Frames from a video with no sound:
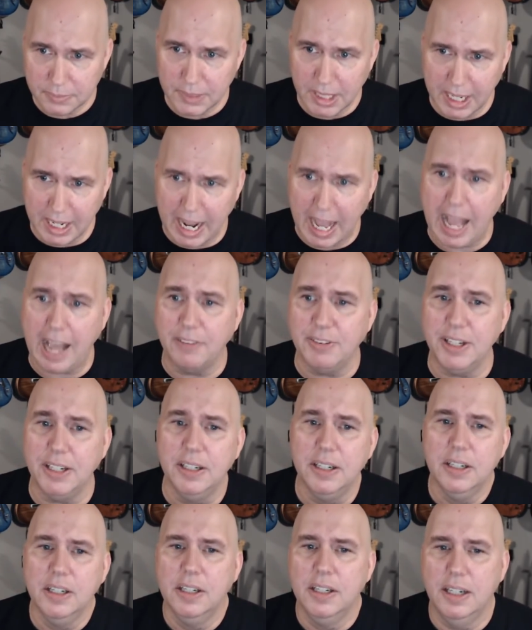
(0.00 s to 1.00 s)
and have it
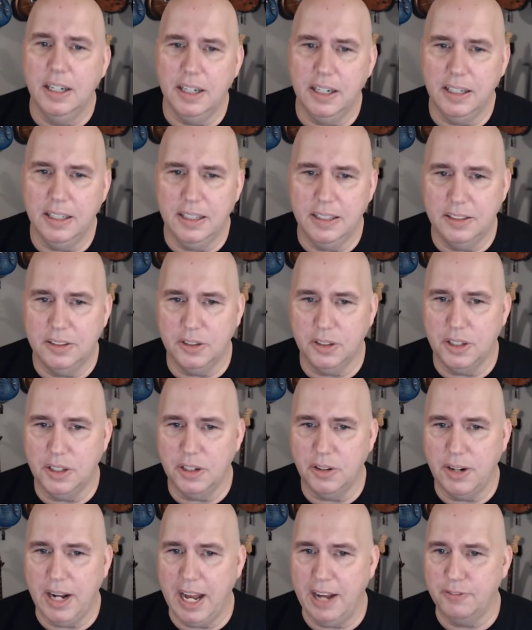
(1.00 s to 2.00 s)
uh, so you
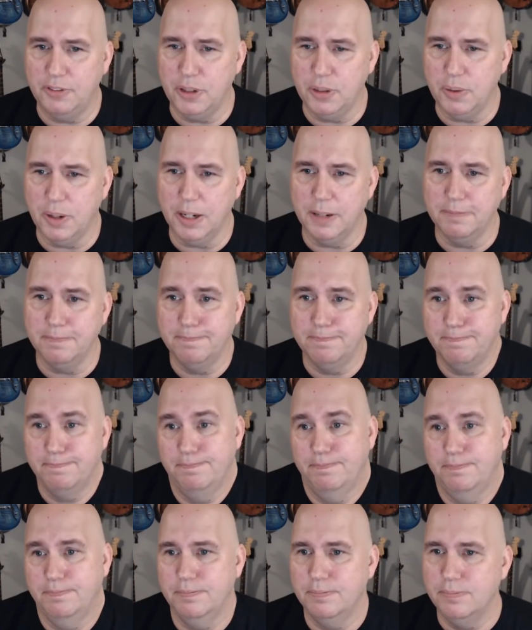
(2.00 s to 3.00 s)
don't have to uh,
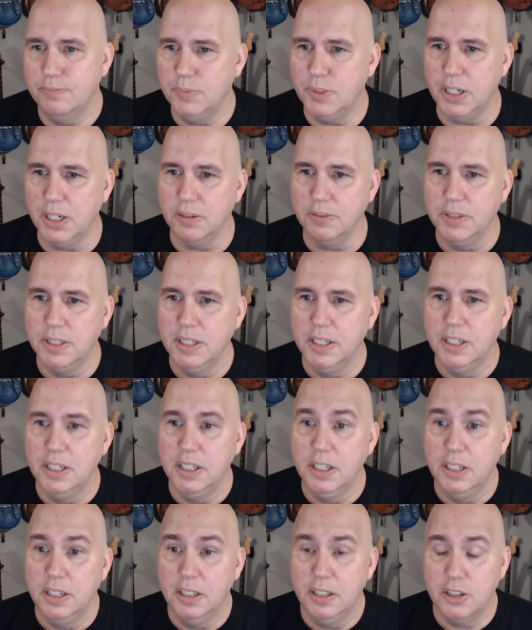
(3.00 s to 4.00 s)
you know,
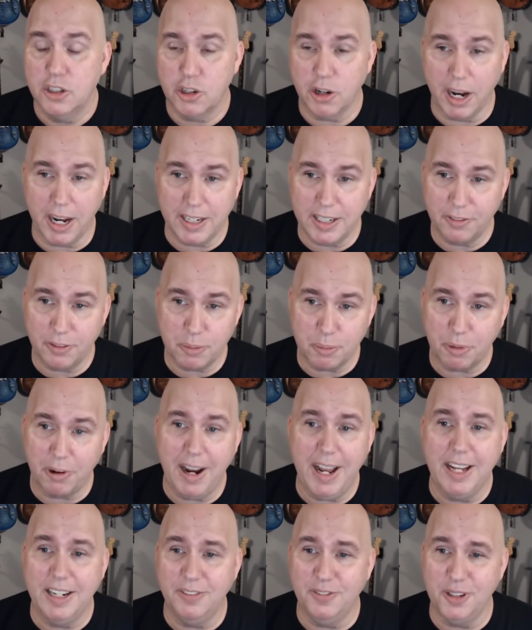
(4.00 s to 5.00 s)
try a different
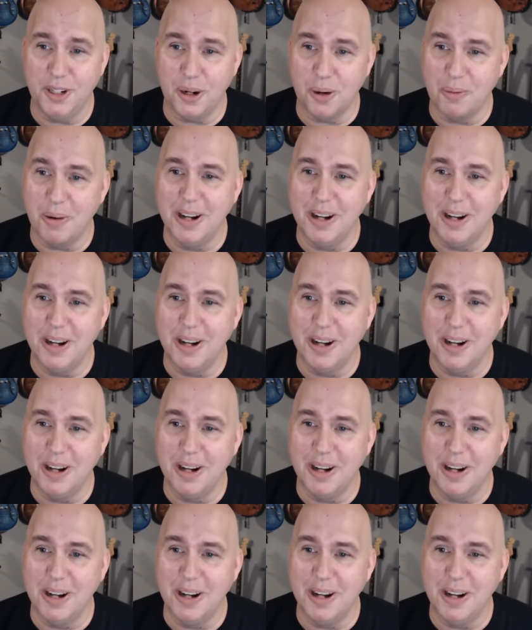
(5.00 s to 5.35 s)
brand if you don't